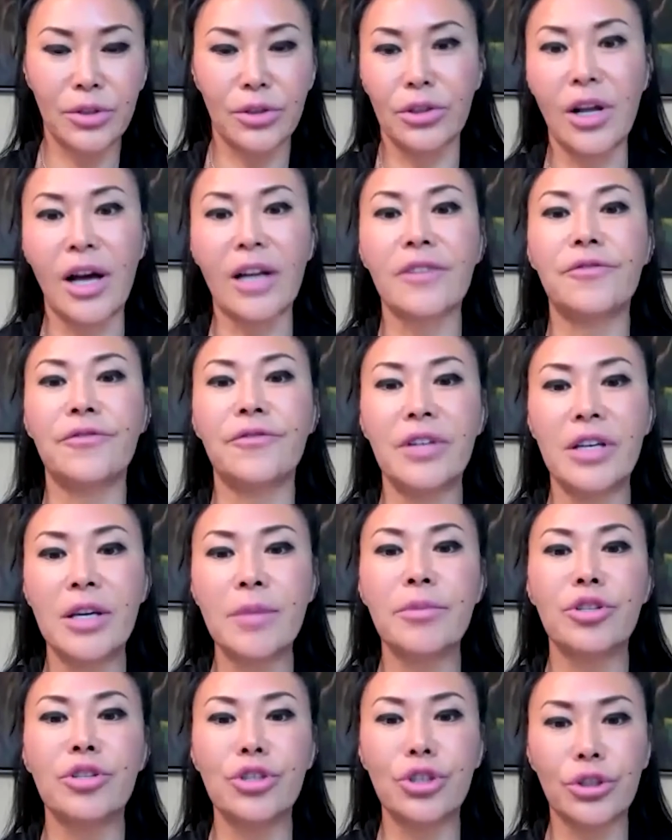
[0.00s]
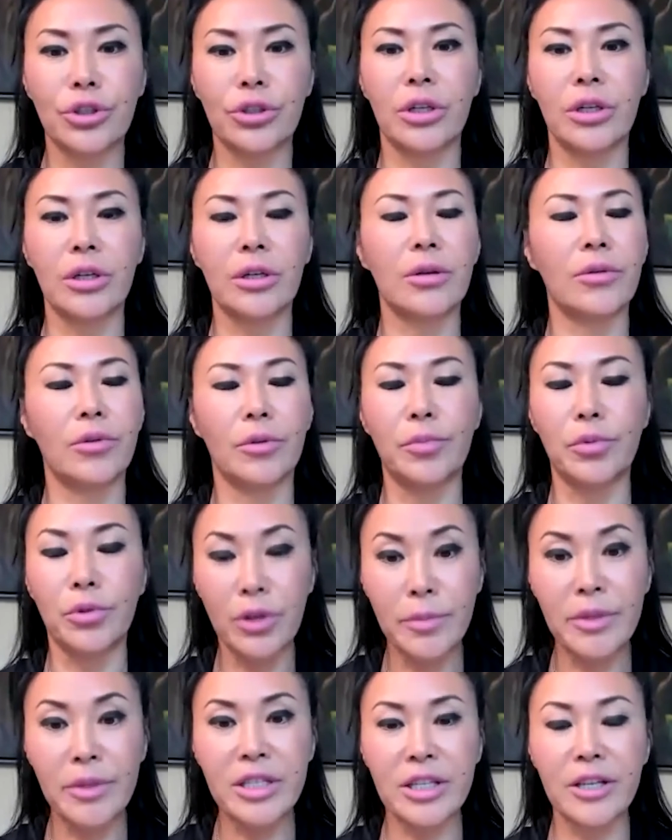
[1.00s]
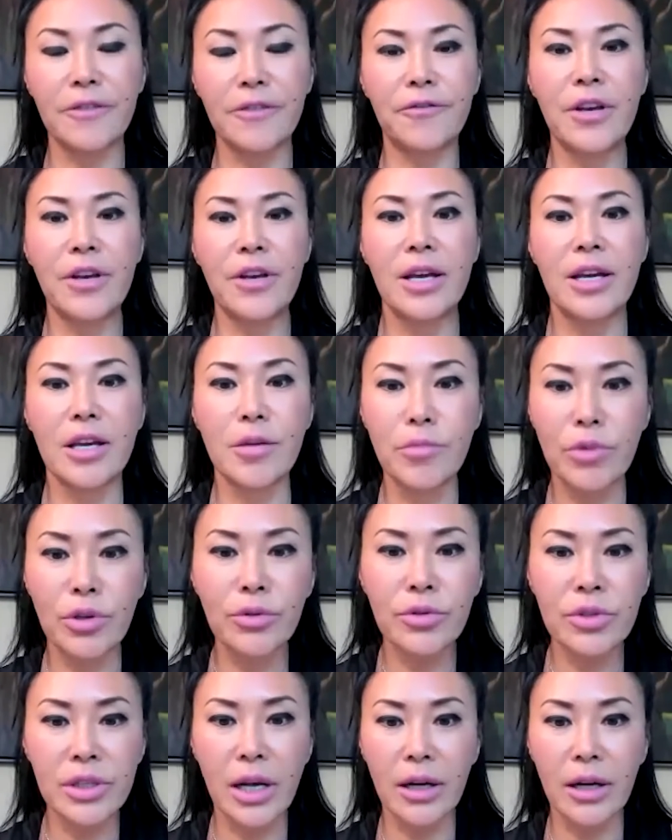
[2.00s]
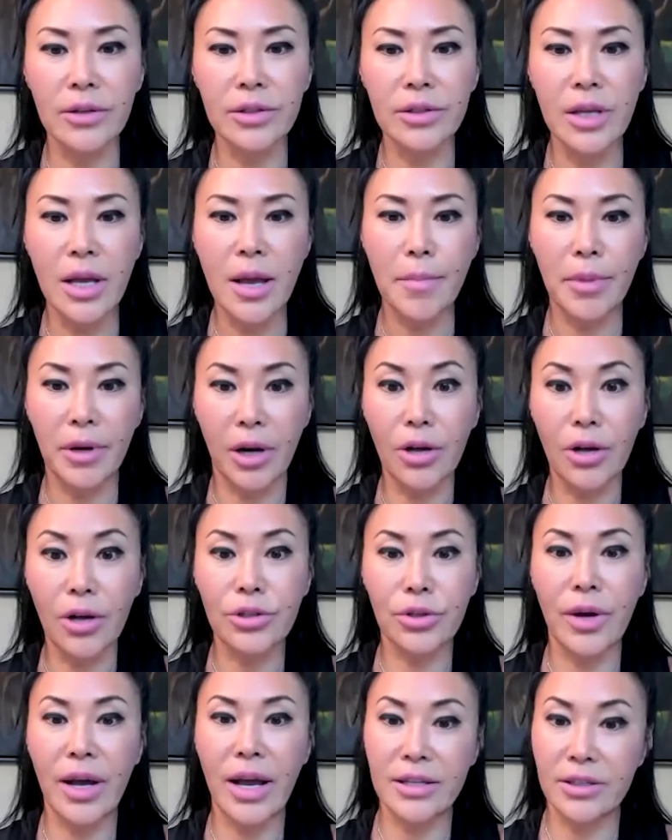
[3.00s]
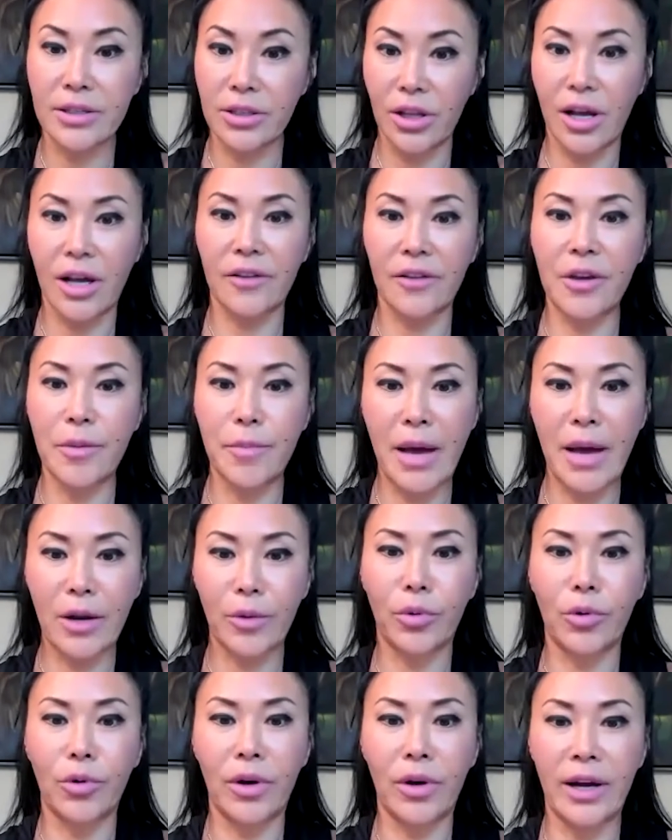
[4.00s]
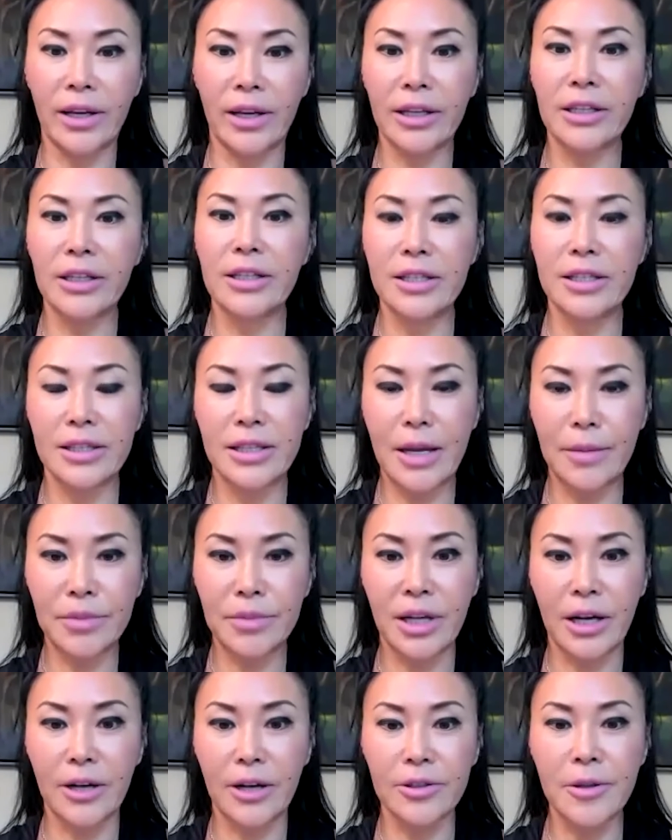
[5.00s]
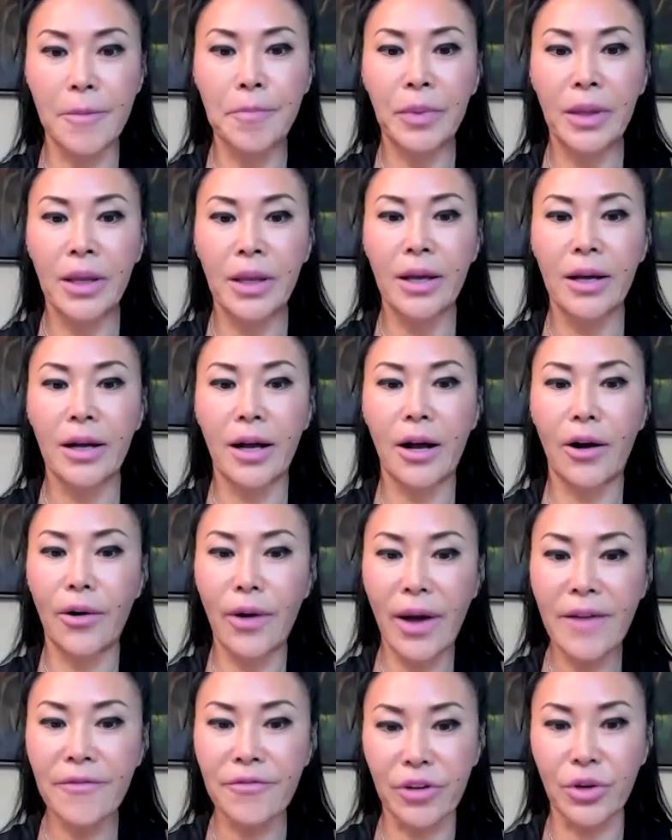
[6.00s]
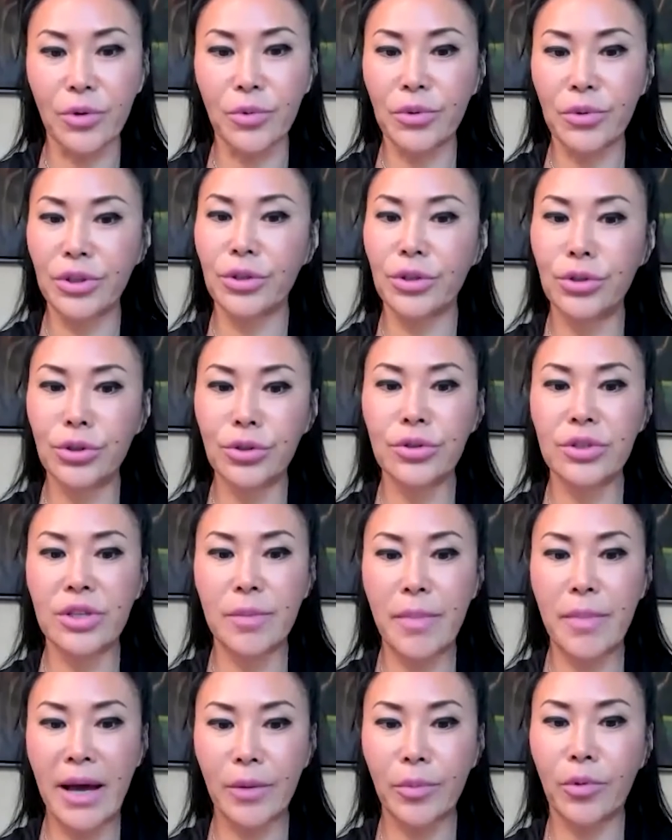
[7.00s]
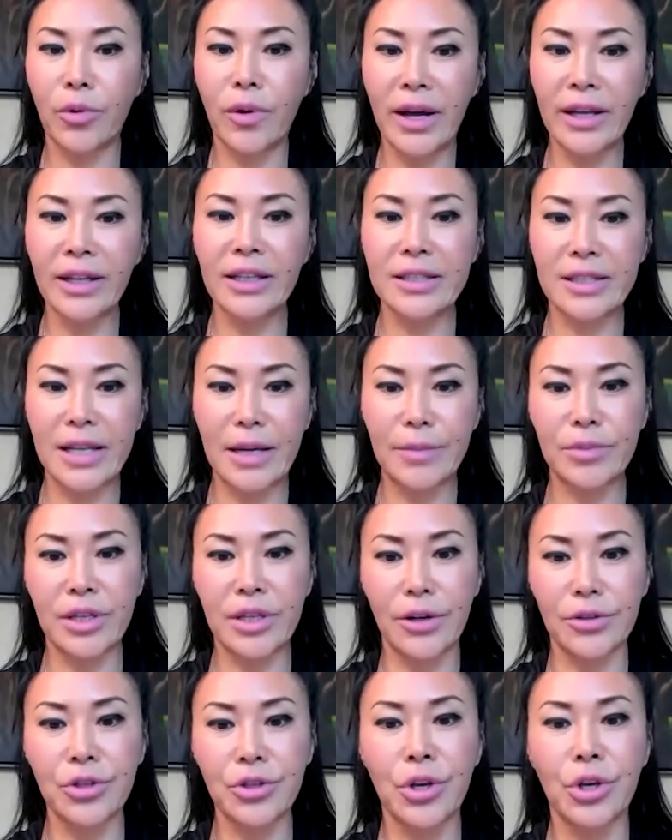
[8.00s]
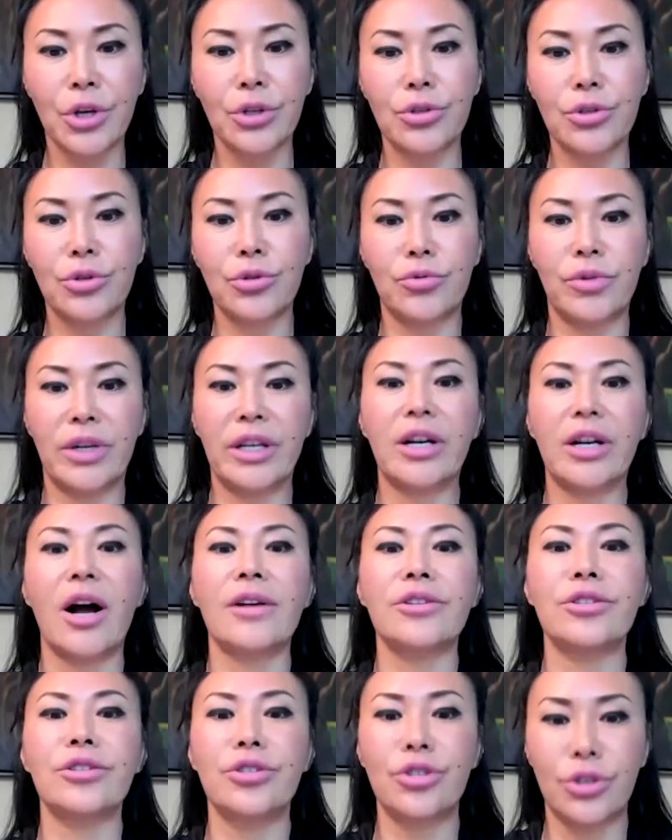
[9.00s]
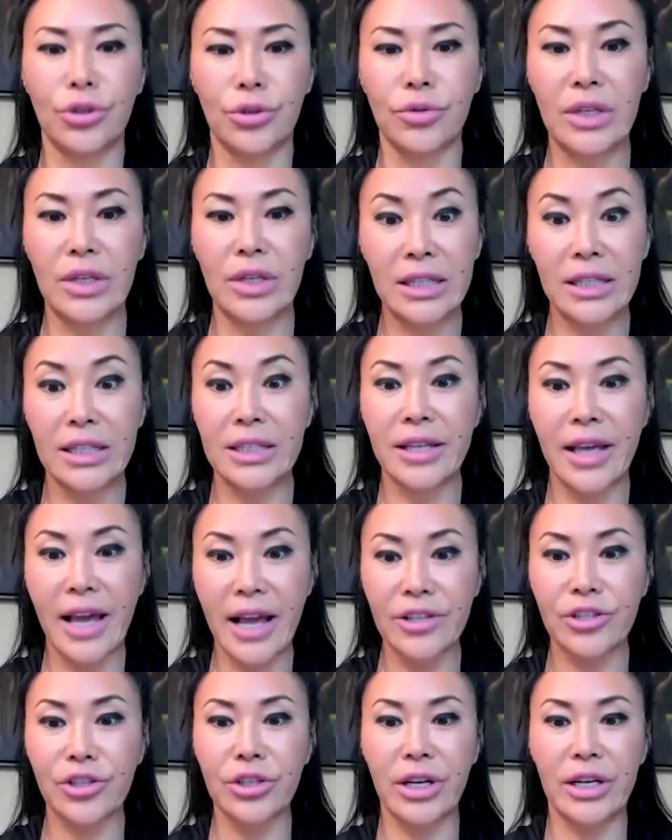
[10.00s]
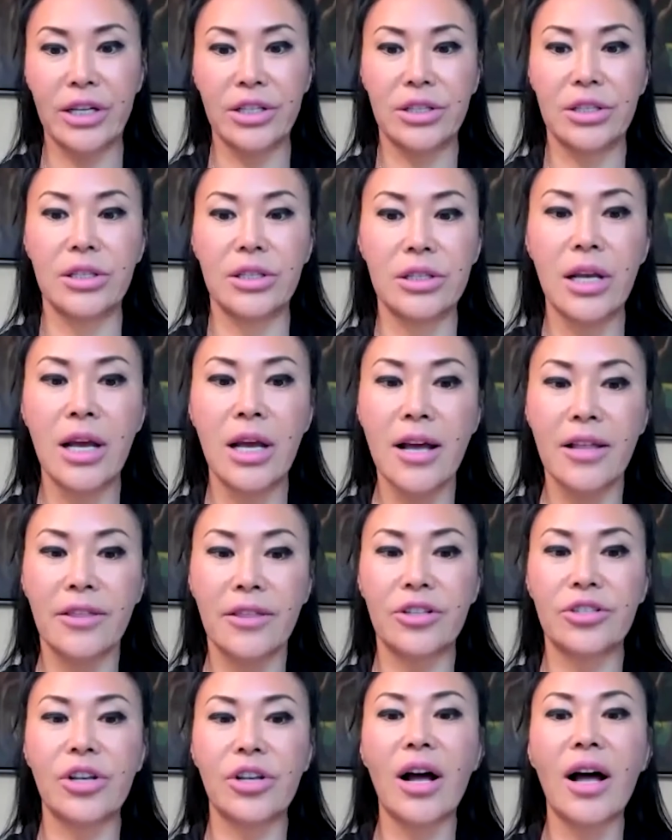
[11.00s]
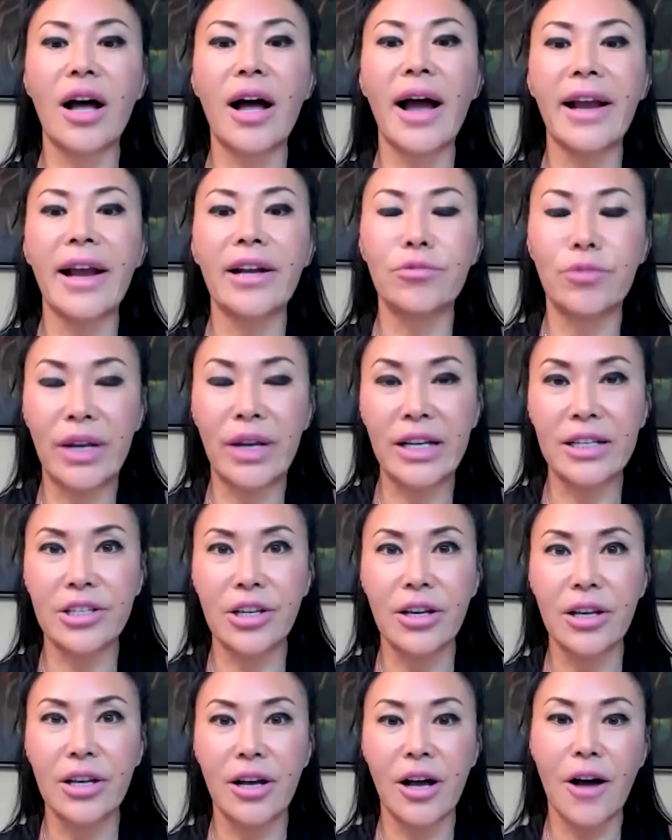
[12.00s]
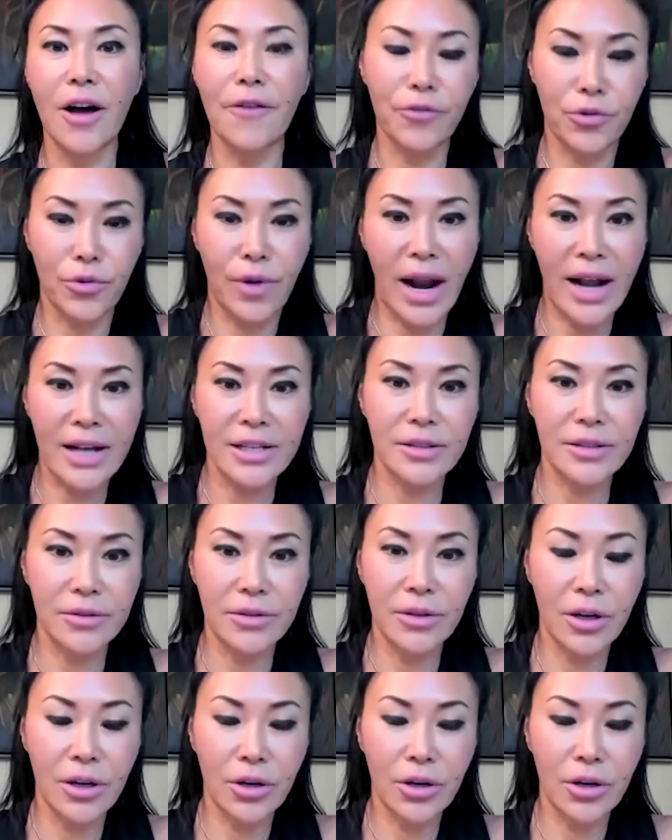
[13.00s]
a lot of immature or primitive immune cells, but also has a lot of hematopoietic stem cells. However, when you use hematopoietic stem cells to reconstitute in these cancer cases, there's a high rate of graft